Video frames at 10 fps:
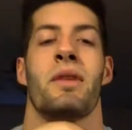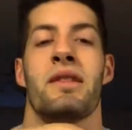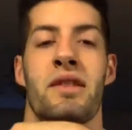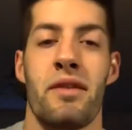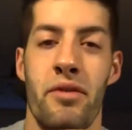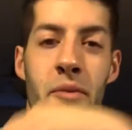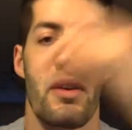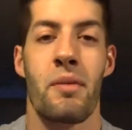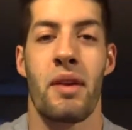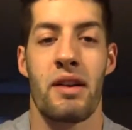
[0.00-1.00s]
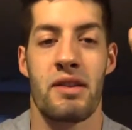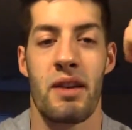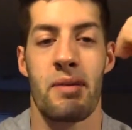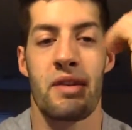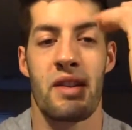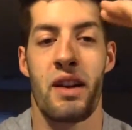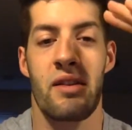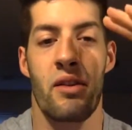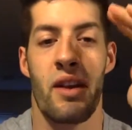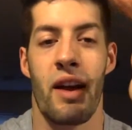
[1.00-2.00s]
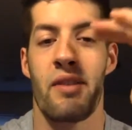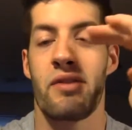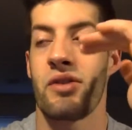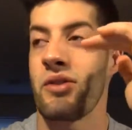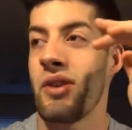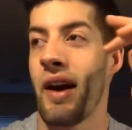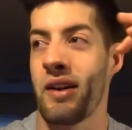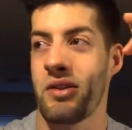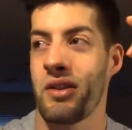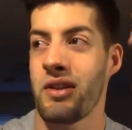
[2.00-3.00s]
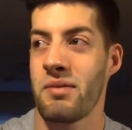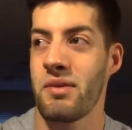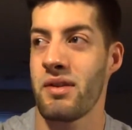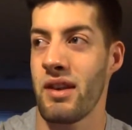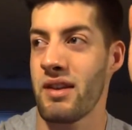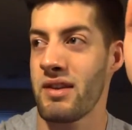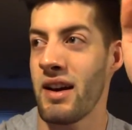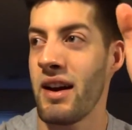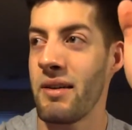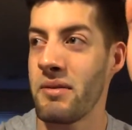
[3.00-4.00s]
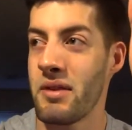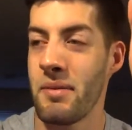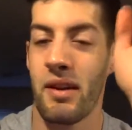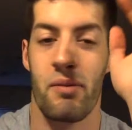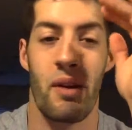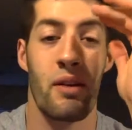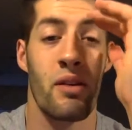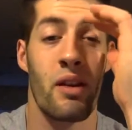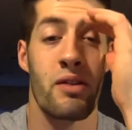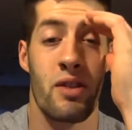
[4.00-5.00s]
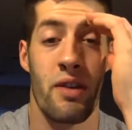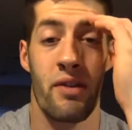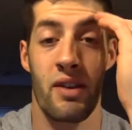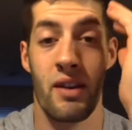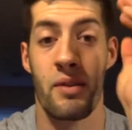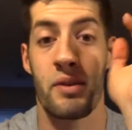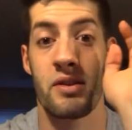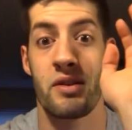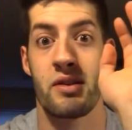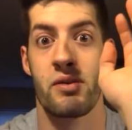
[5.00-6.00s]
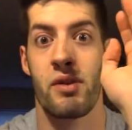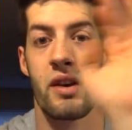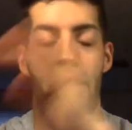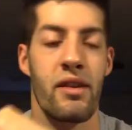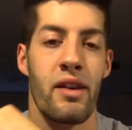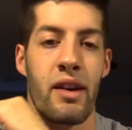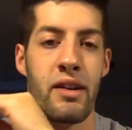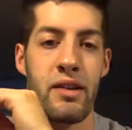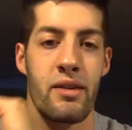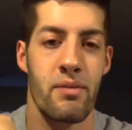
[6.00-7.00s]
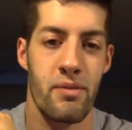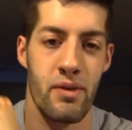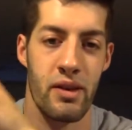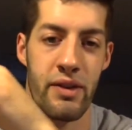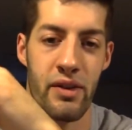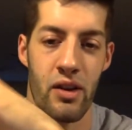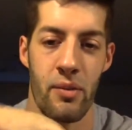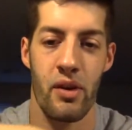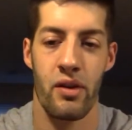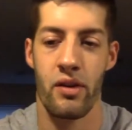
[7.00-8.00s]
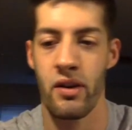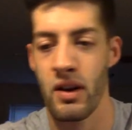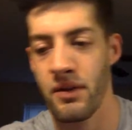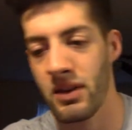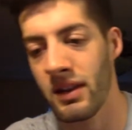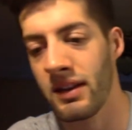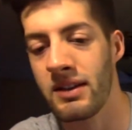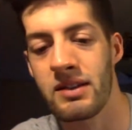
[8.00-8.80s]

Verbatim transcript: blessing for me because that means that I don't have to actually take the time to make my own lunch and everything, which is great. I get to leave a little bit earlier and everything.